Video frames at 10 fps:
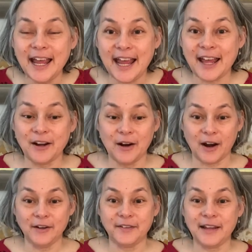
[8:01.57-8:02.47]
And
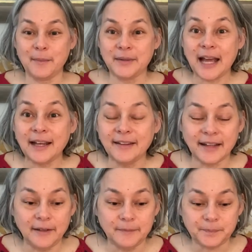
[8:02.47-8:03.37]
our stepdad
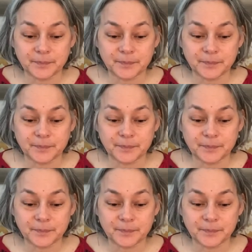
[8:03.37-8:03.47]
said,